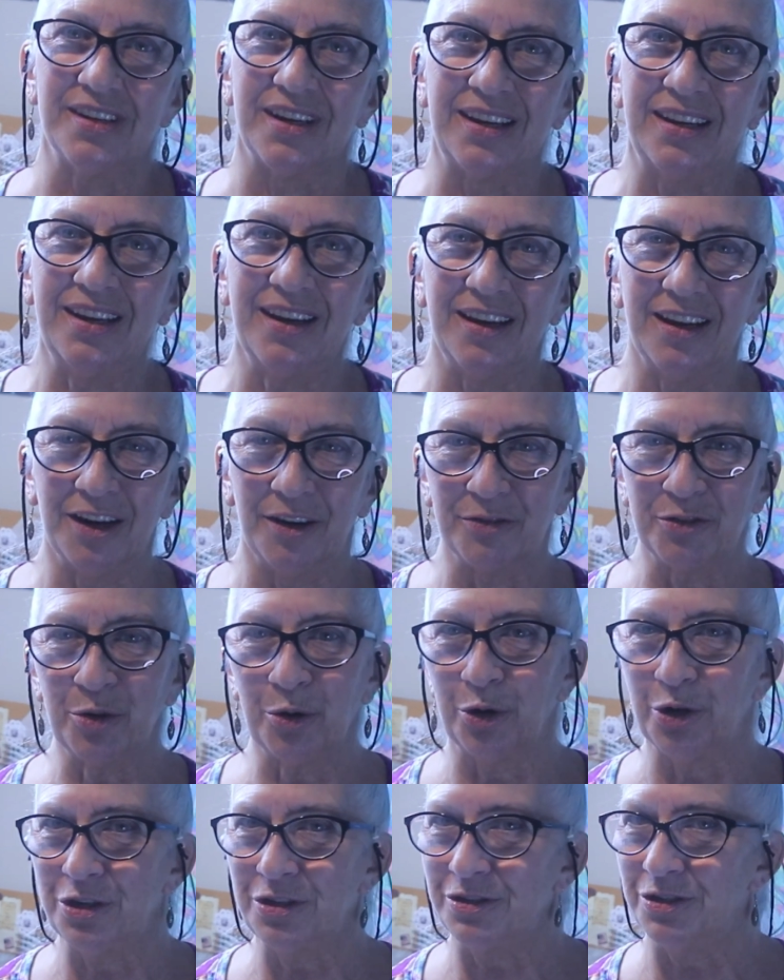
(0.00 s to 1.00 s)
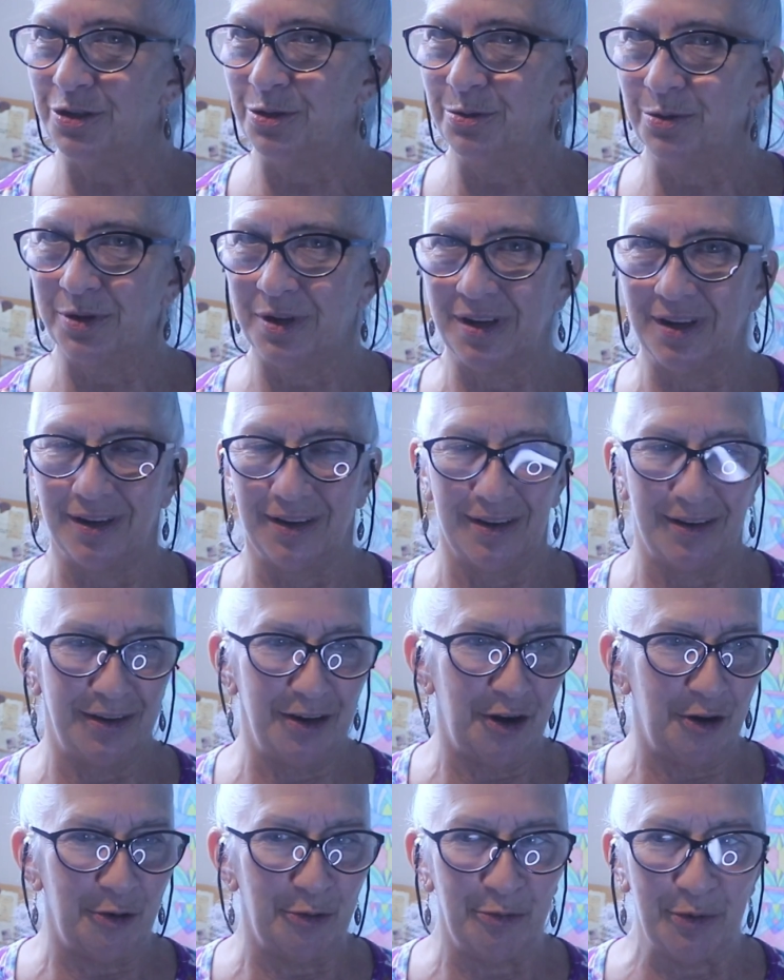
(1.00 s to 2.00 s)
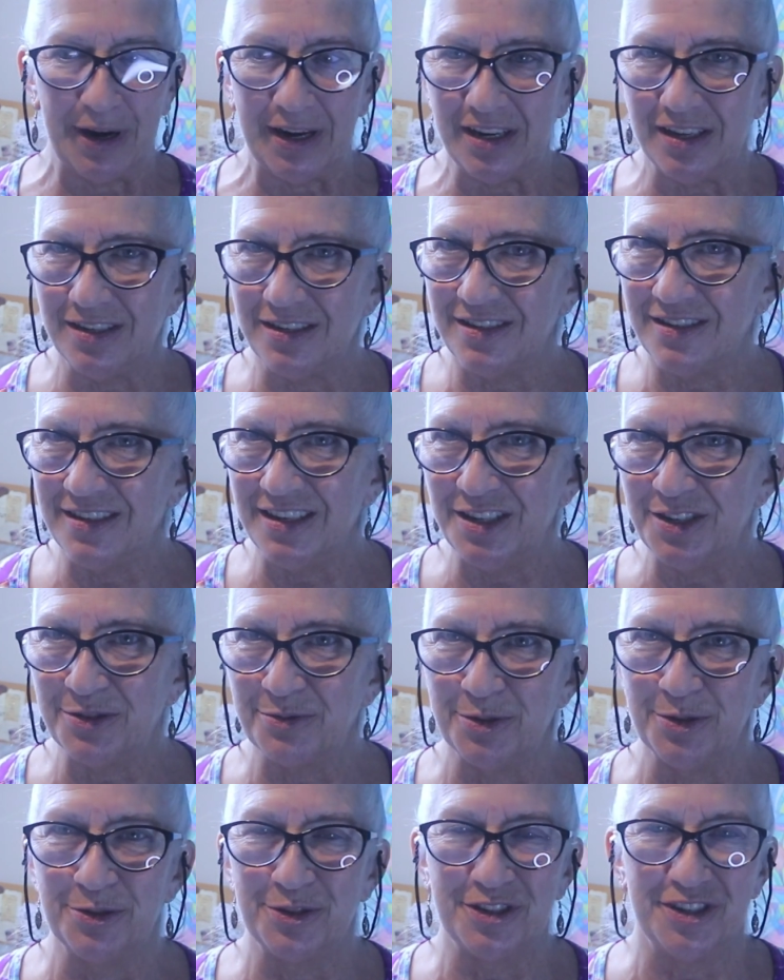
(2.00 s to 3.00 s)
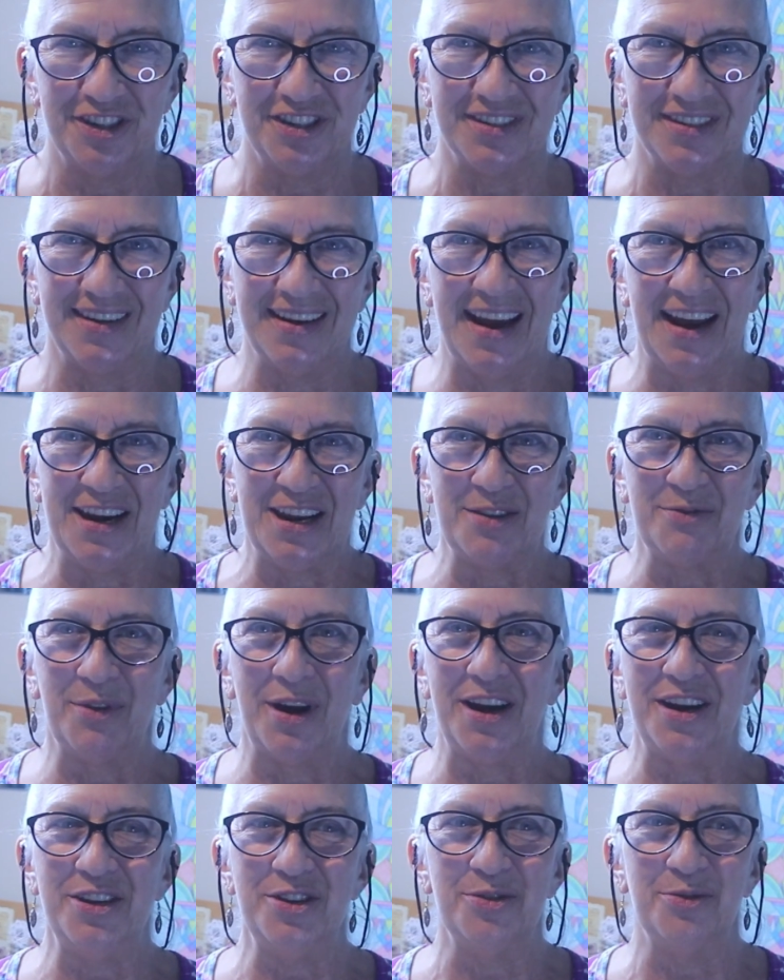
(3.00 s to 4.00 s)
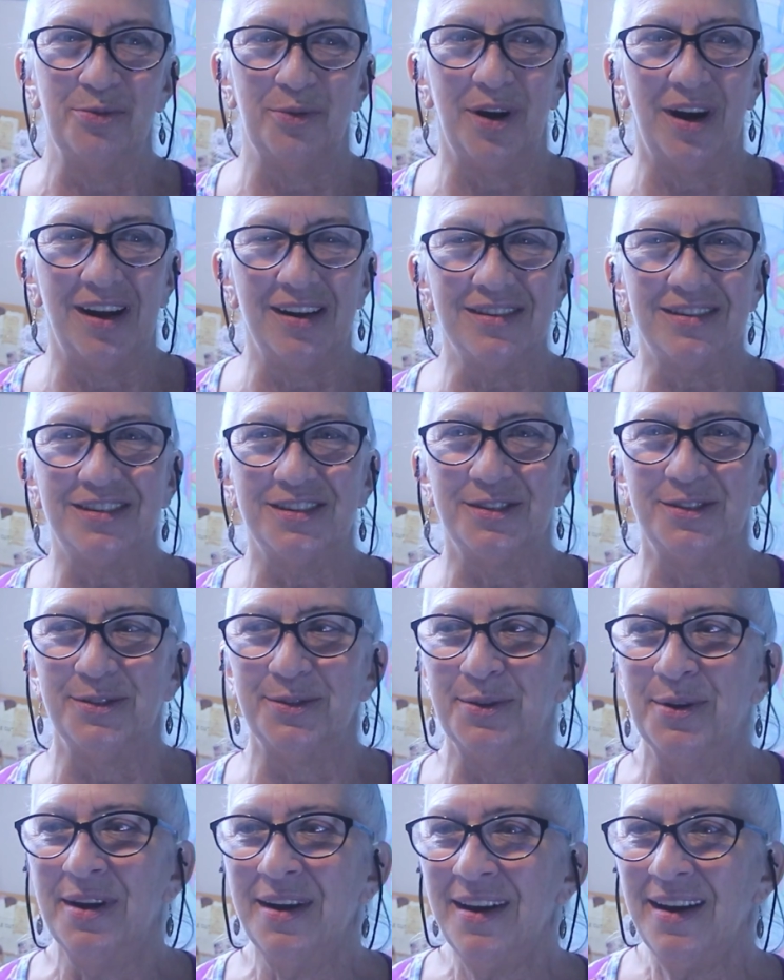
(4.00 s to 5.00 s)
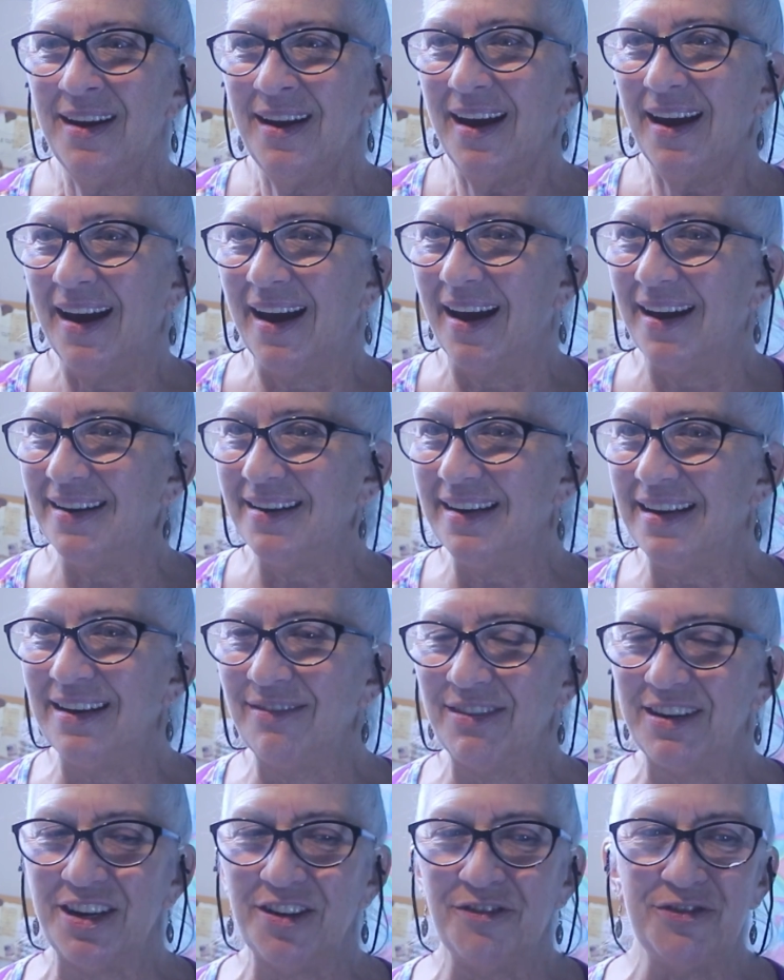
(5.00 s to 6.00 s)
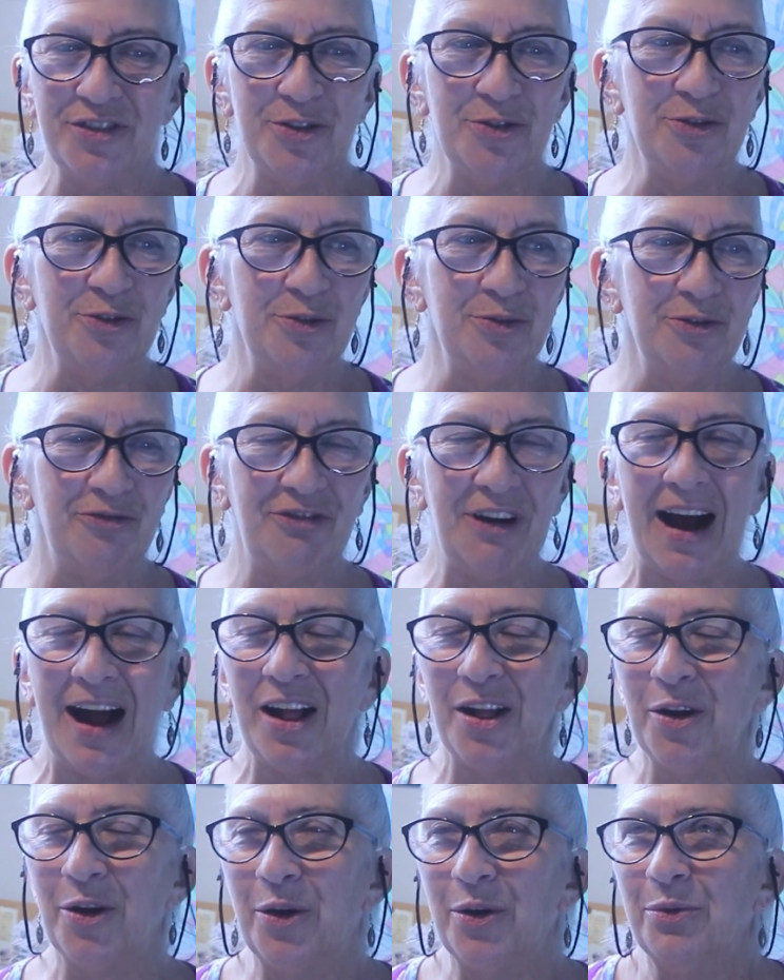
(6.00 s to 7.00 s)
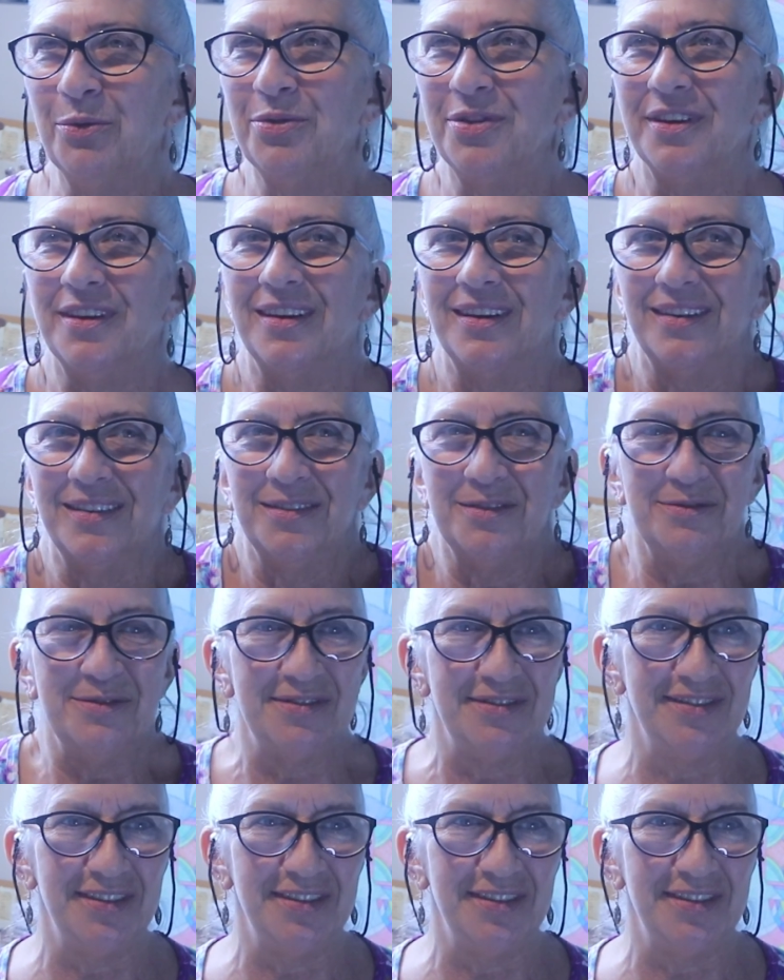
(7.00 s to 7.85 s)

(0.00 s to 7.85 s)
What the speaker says: the kit, of course, you can arrange these roosters in any way you want to, and even if you follow the